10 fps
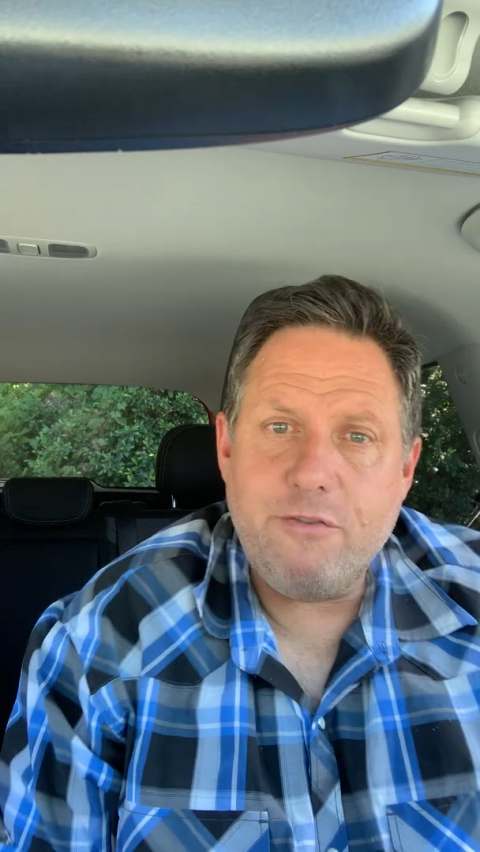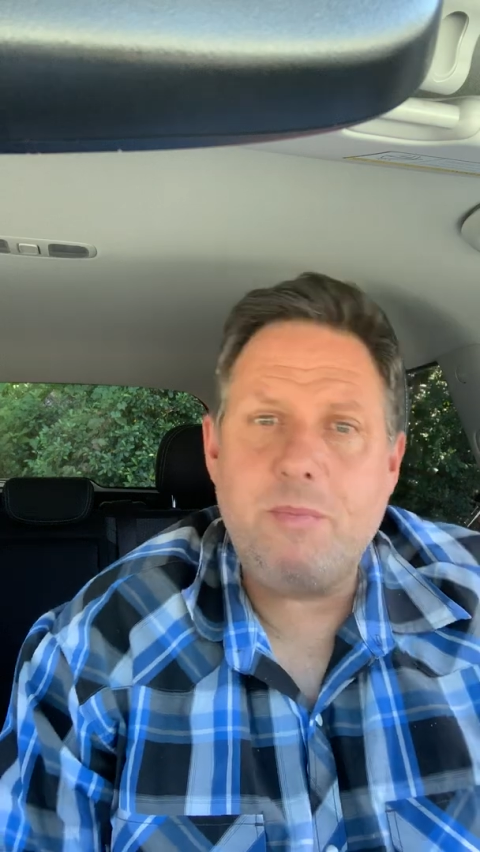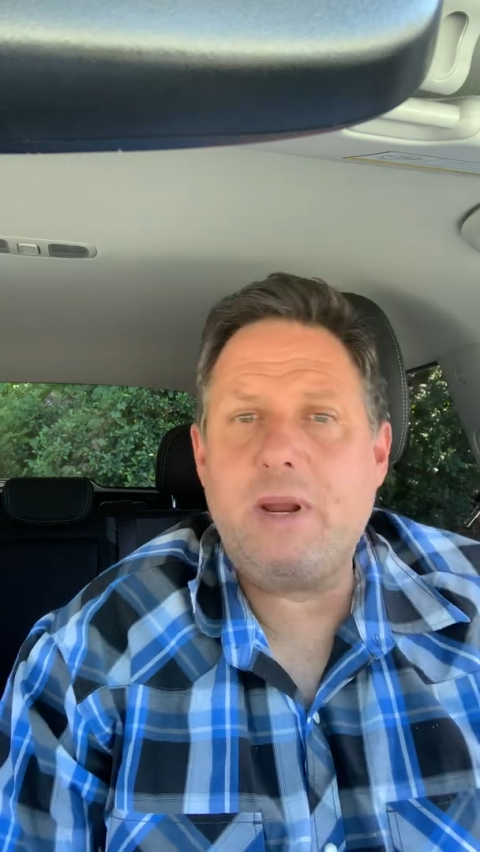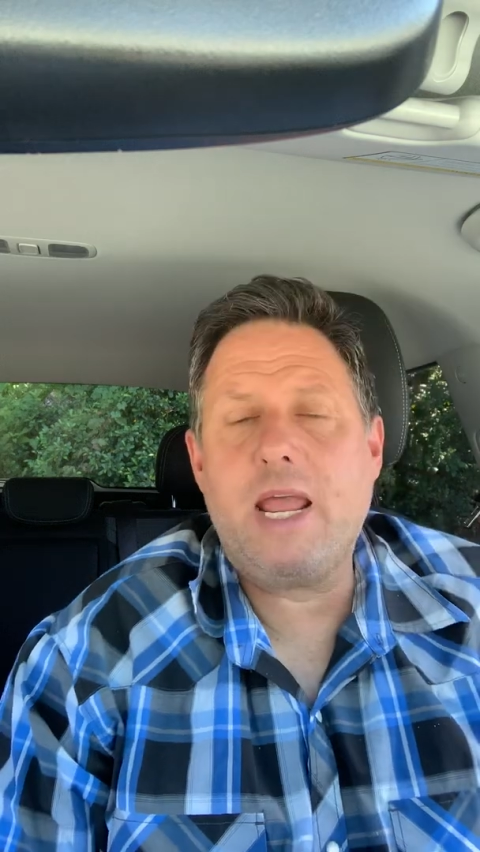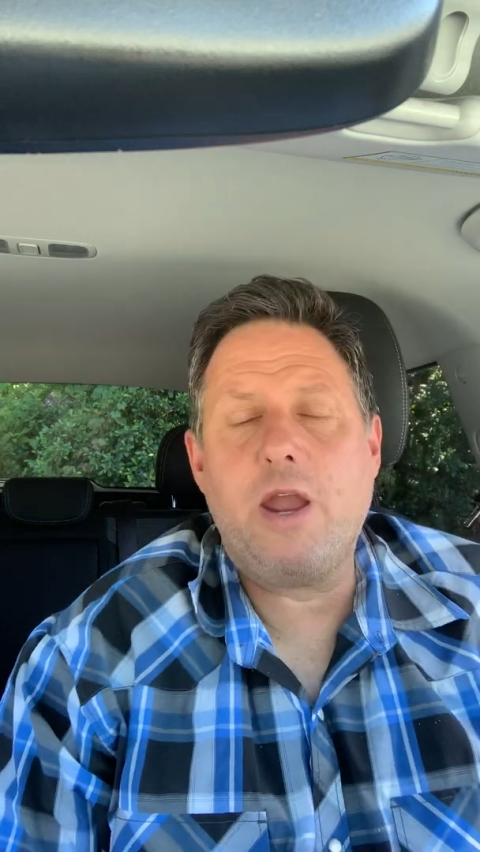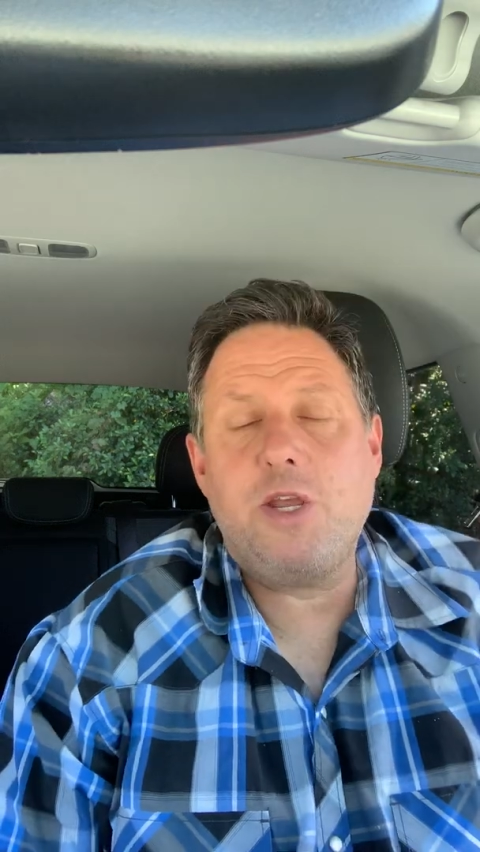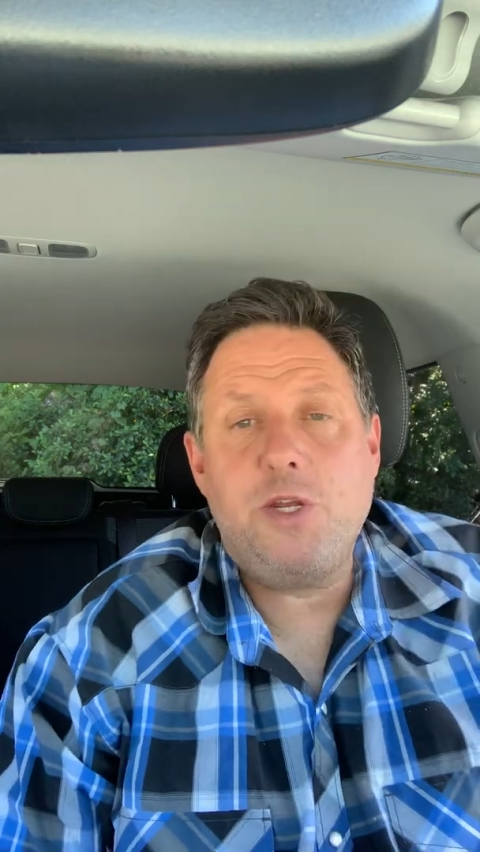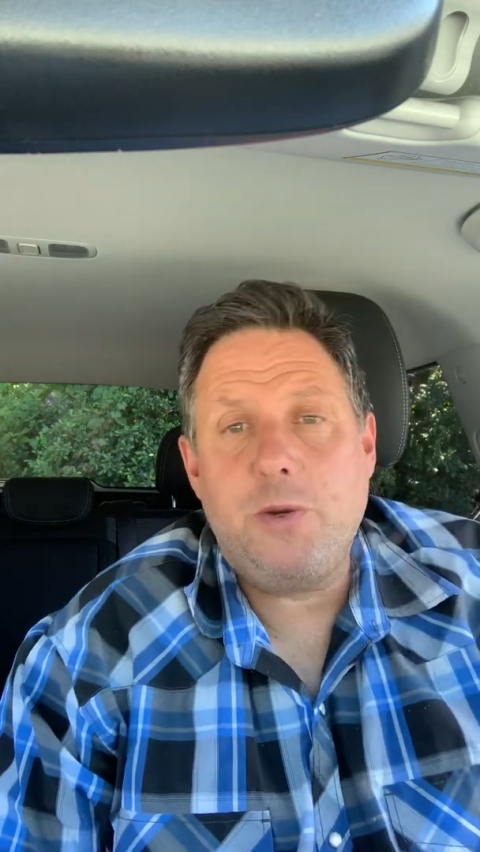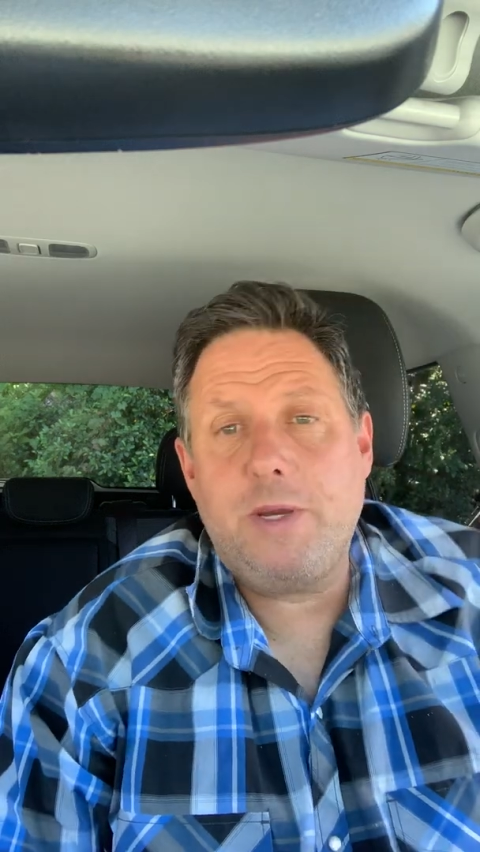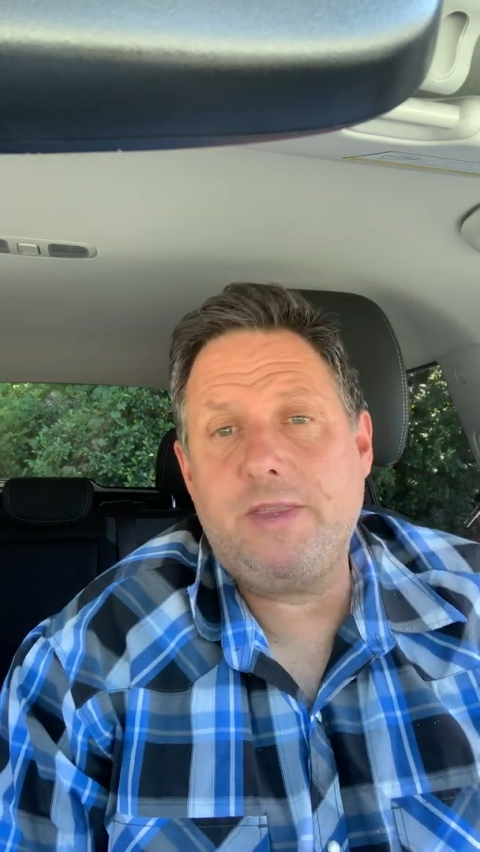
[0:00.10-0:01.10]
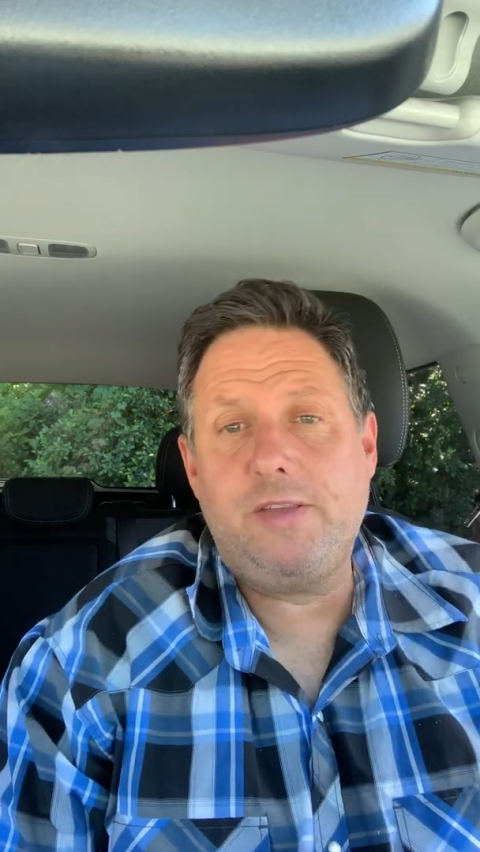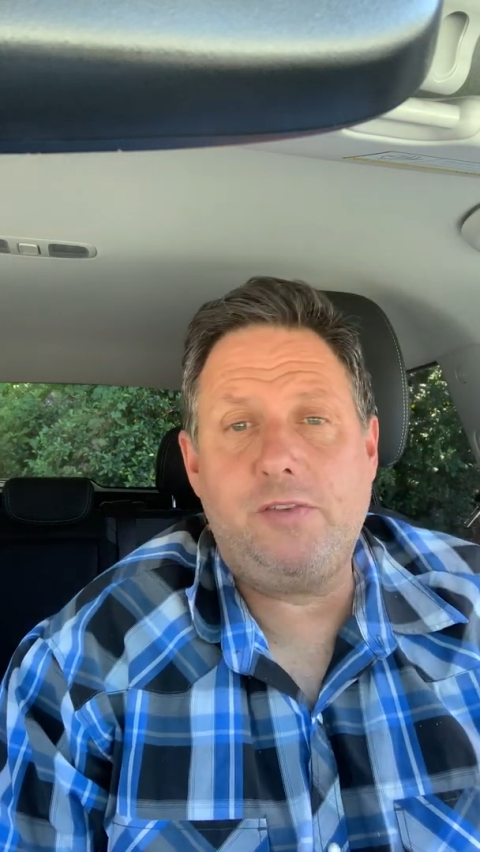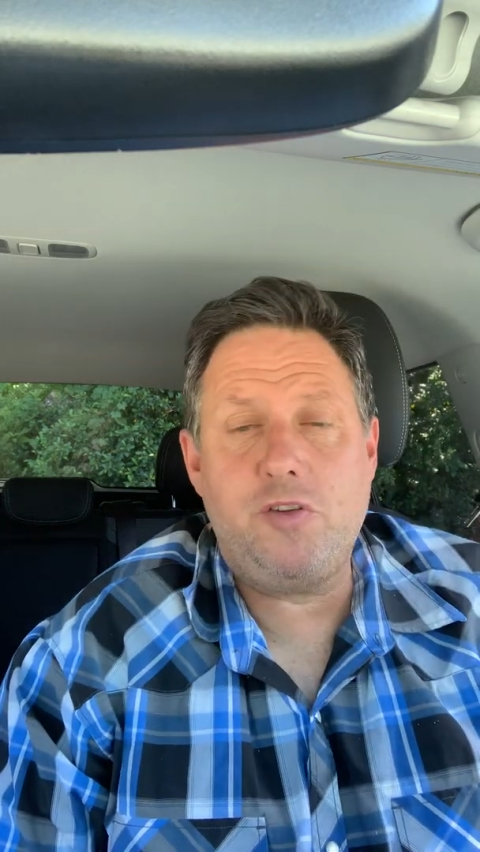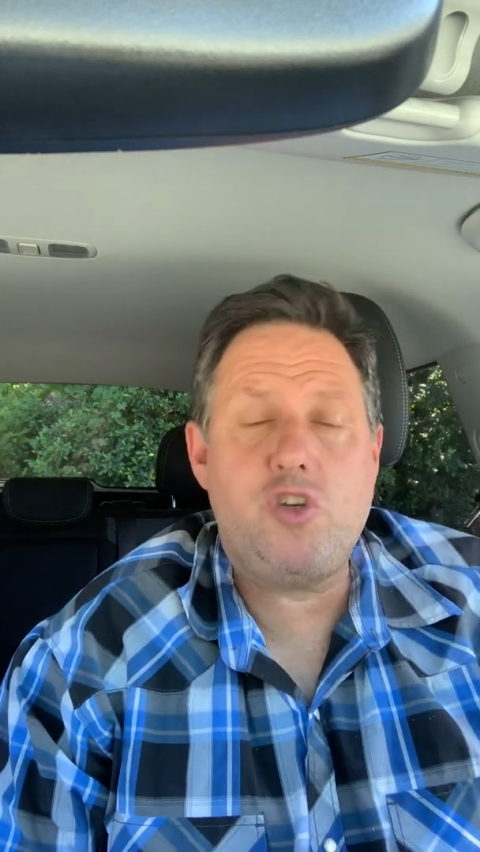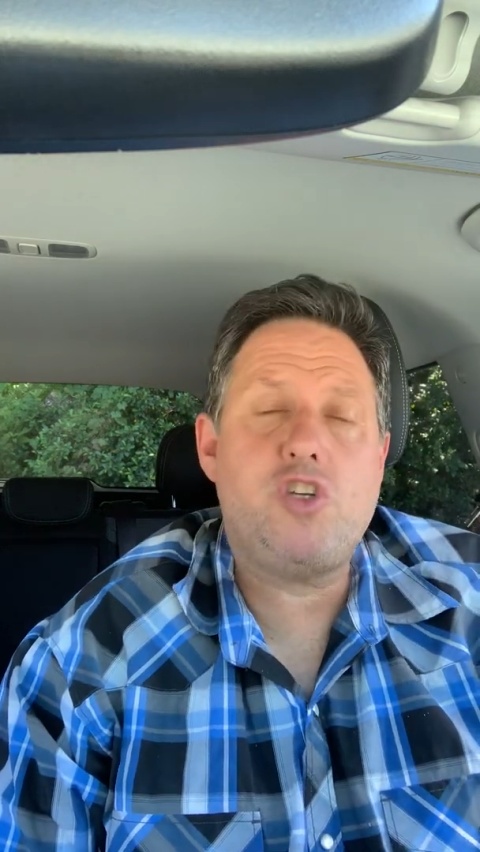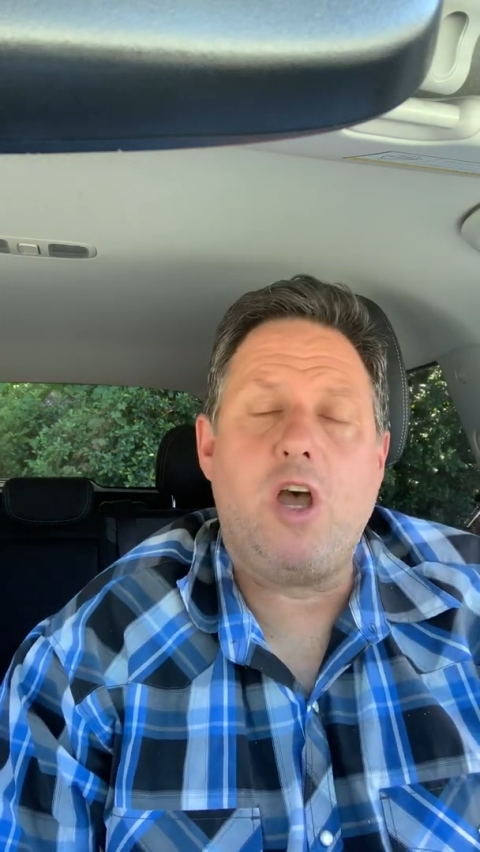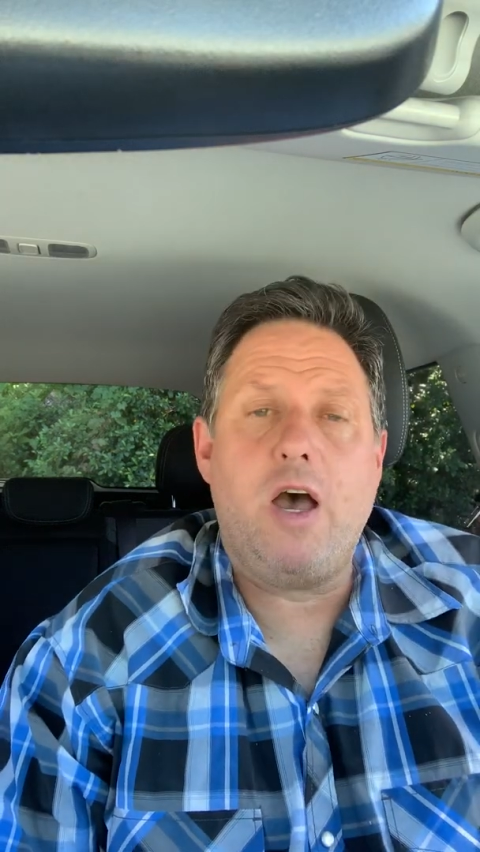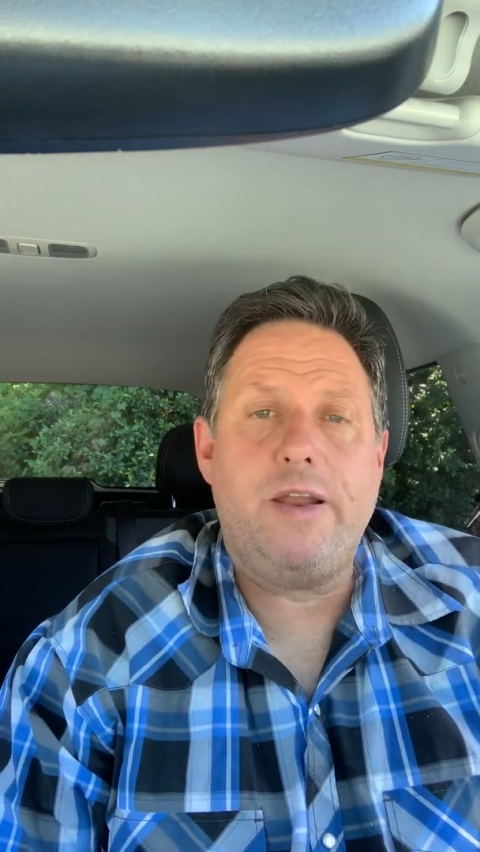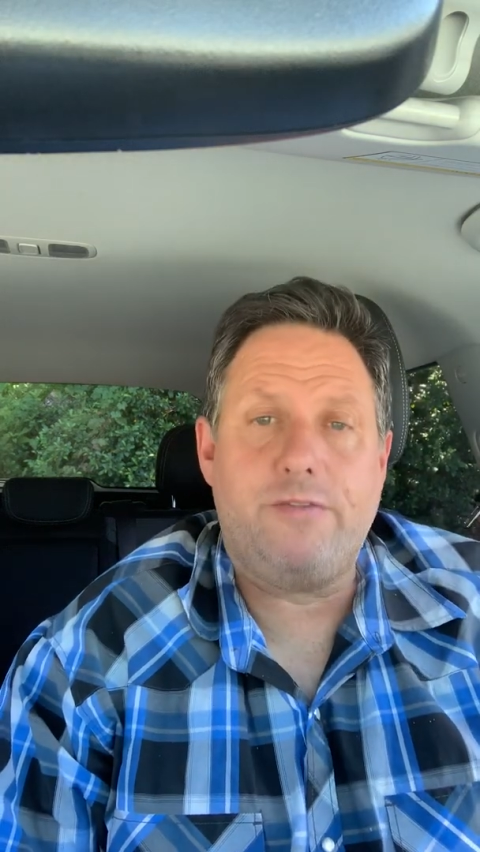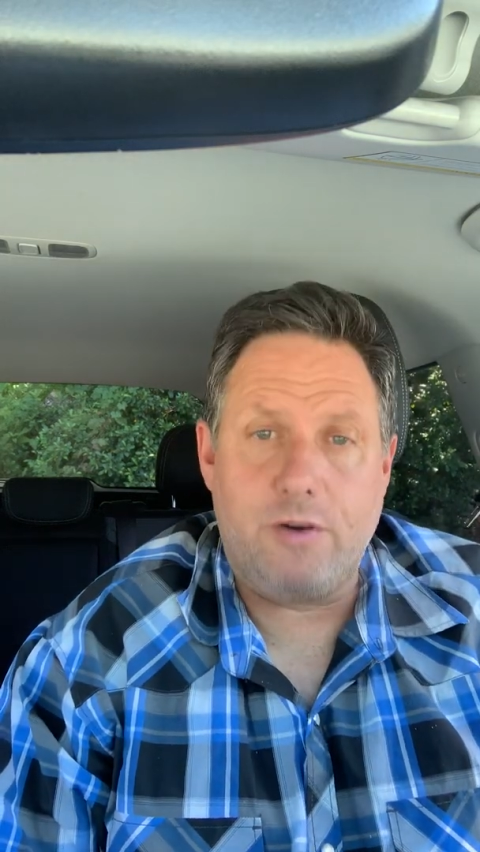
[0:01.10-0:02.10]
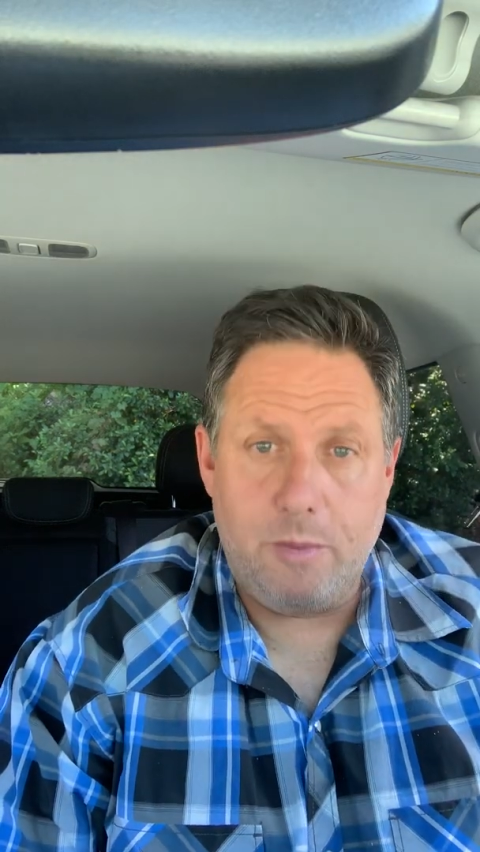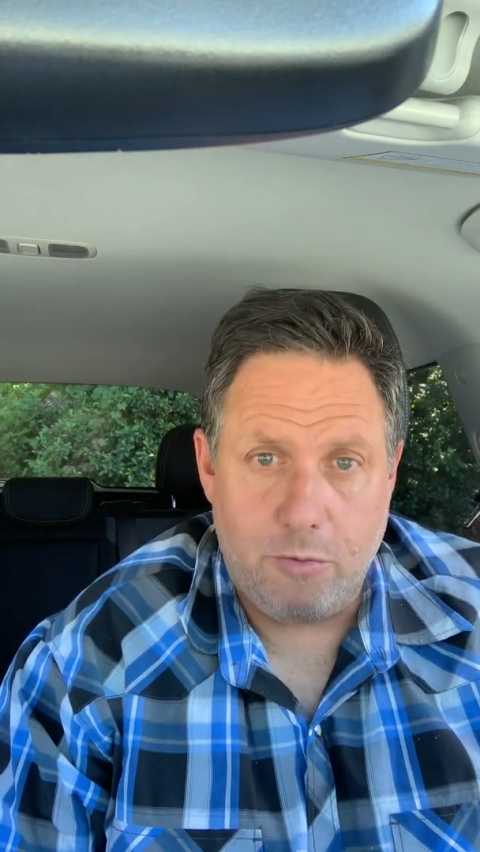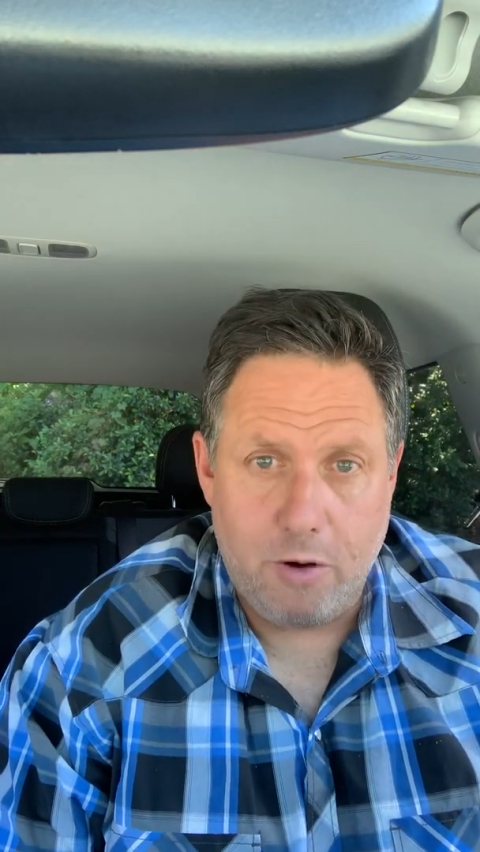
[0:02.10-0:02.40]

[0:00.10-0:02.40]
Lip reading: everybody, how you doing? This is Sean from